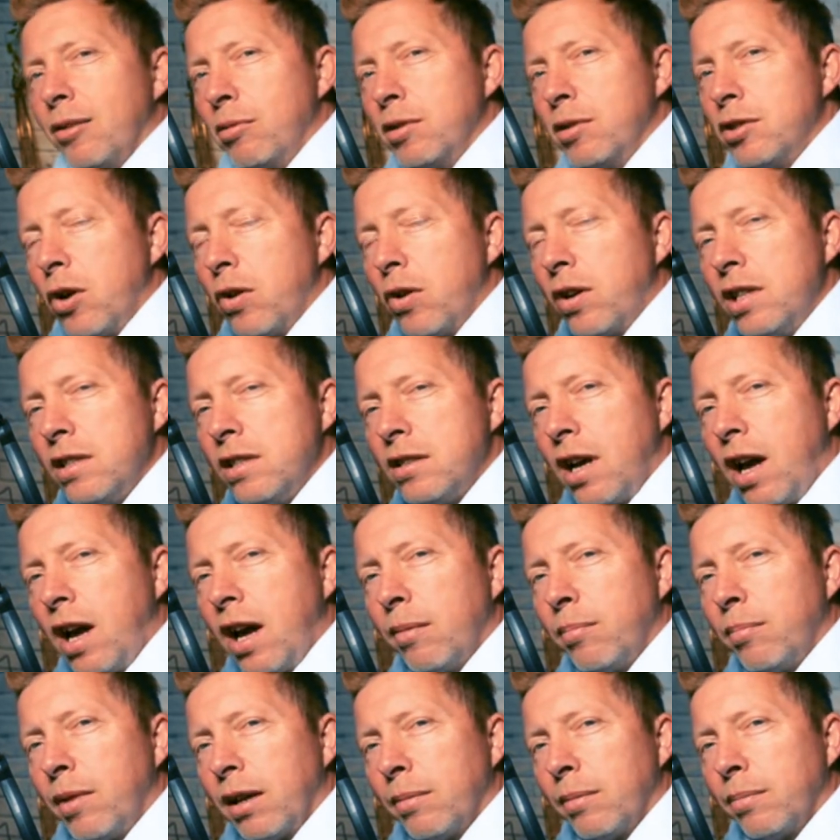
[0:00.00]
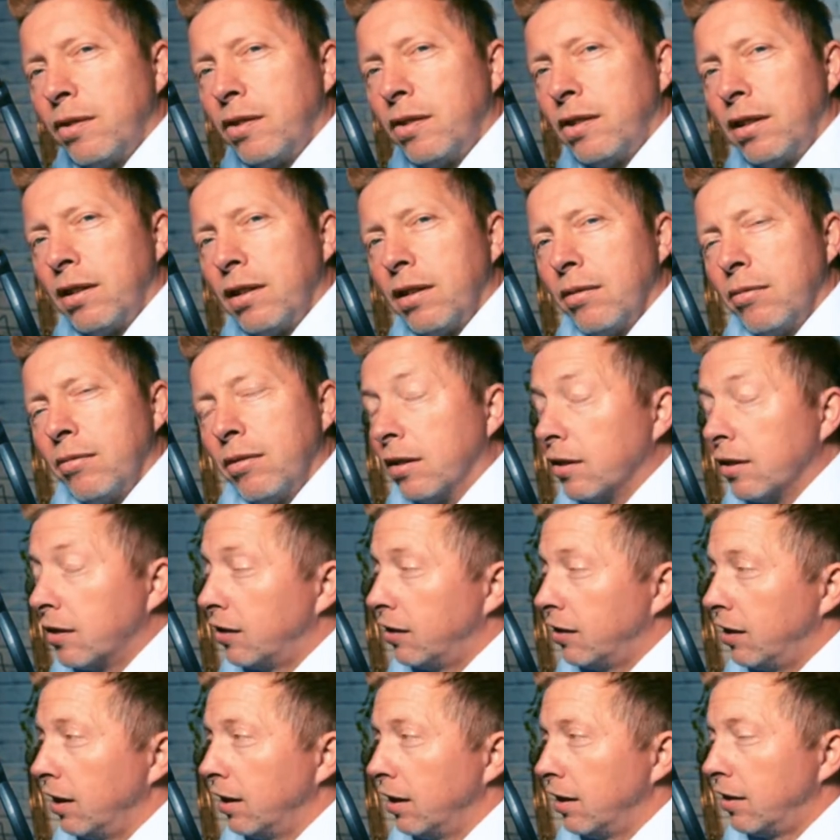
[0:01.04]
talking time lapse, we've got
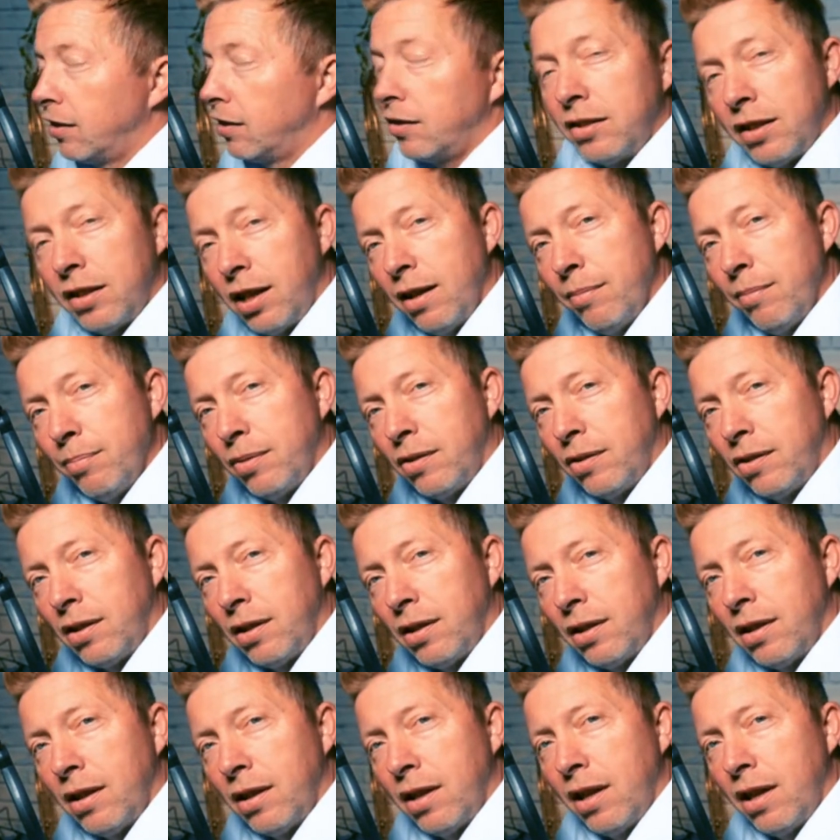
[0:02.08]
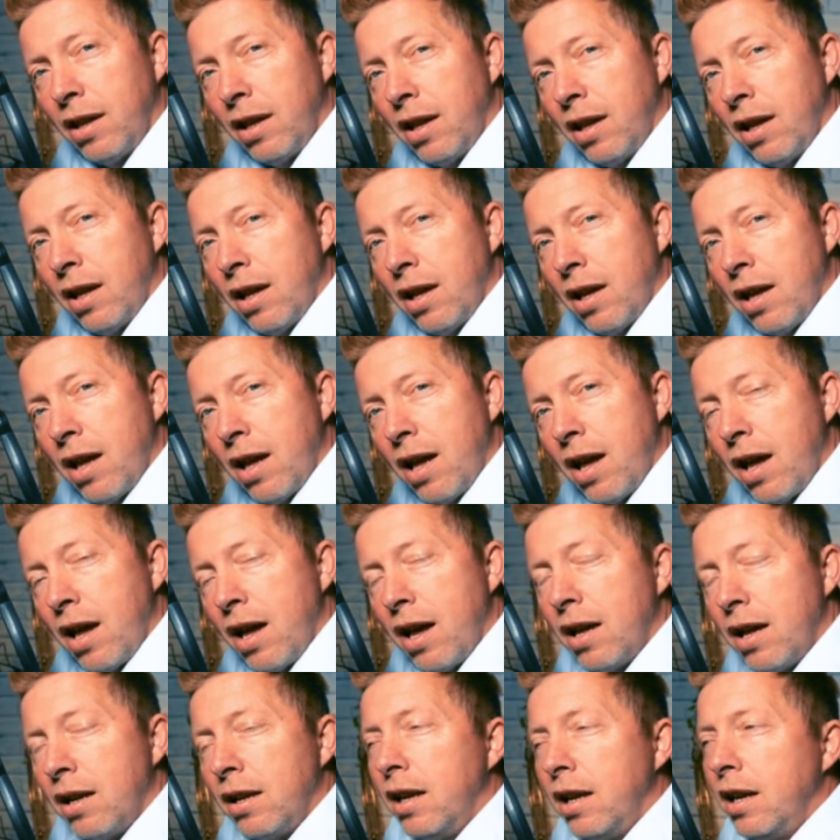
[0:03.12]
6 tips,
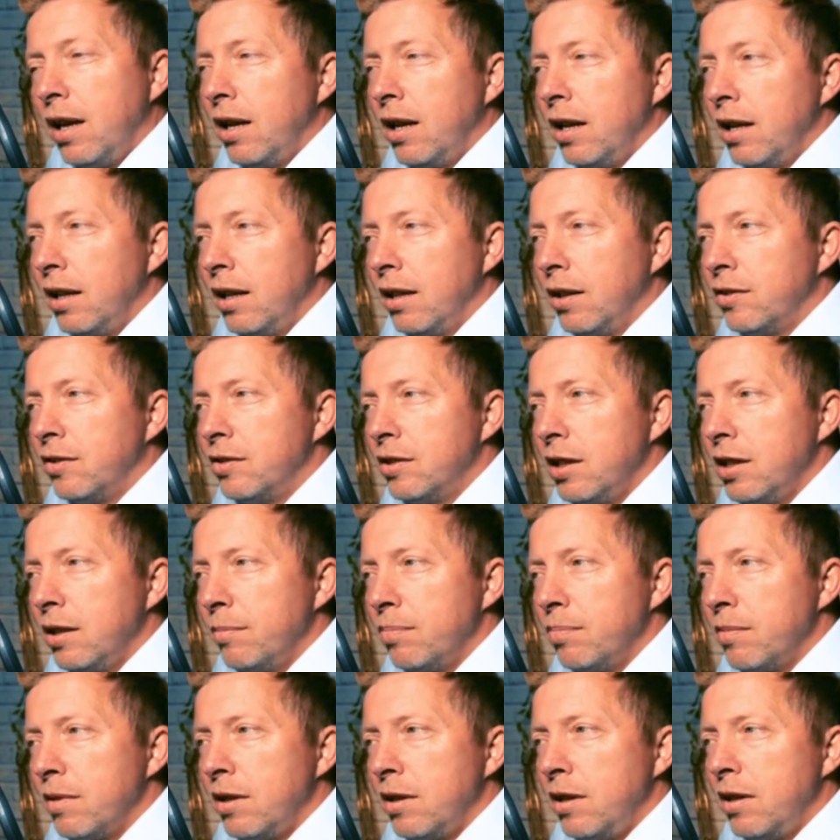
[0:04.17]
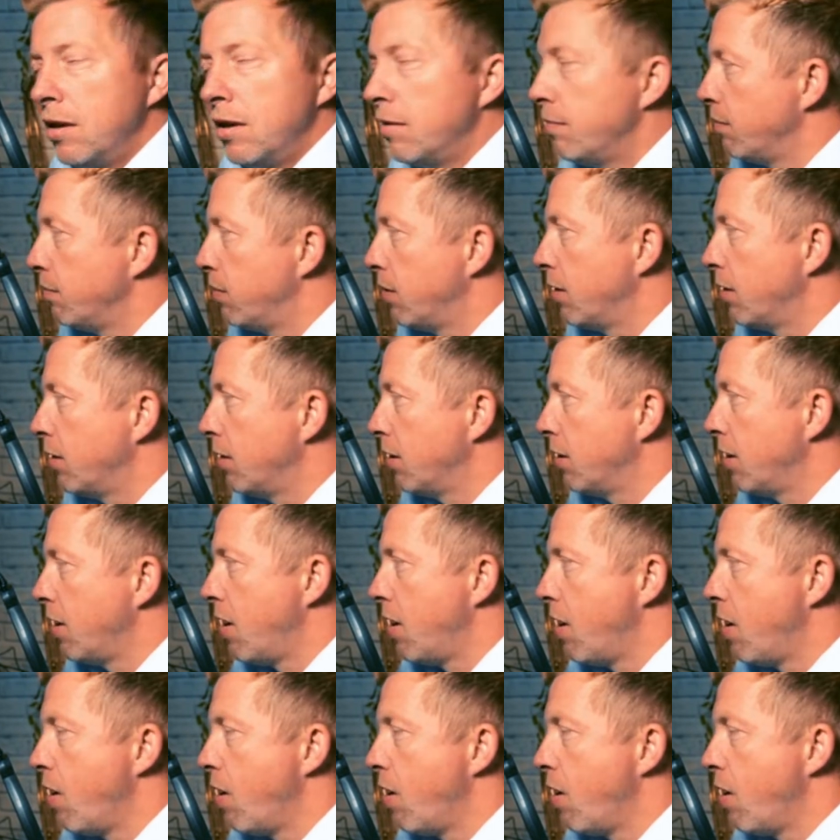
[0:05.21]
and here is tip number